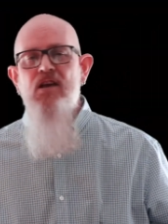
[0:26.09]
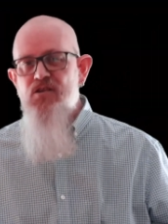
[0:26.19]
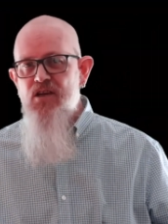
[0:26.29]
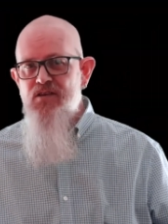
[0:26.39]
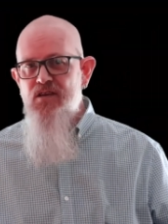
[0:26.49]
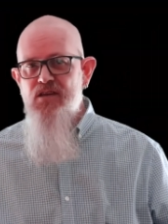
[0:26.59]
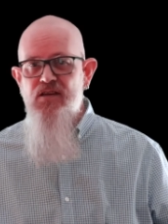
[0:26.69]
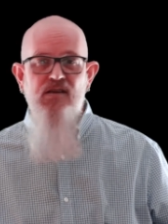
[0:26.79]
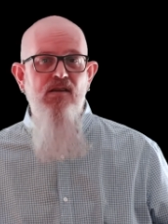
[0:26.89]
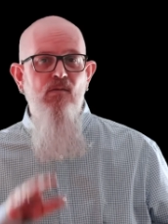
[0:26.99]
she
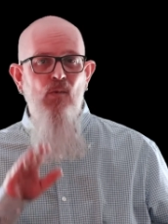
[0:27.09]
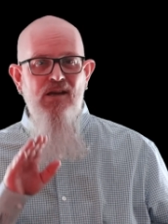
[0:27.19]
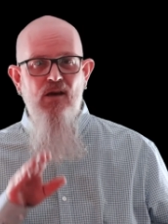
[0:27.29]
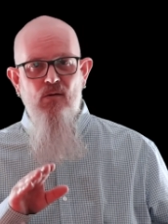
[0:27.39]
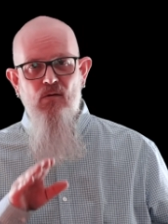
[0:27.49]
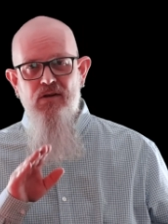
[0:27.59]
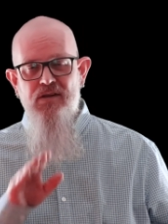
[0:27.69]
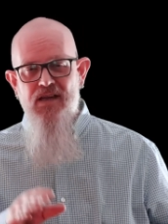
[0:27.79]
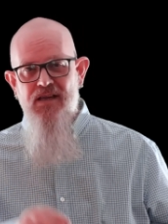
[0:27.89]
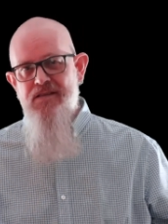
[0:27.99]
suggested we go on
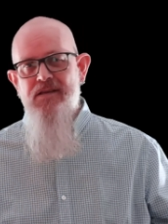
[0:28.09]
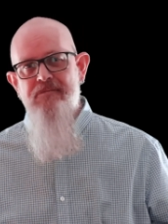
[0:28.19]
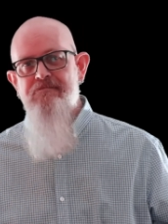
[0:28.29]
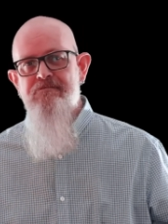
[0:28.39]
a date.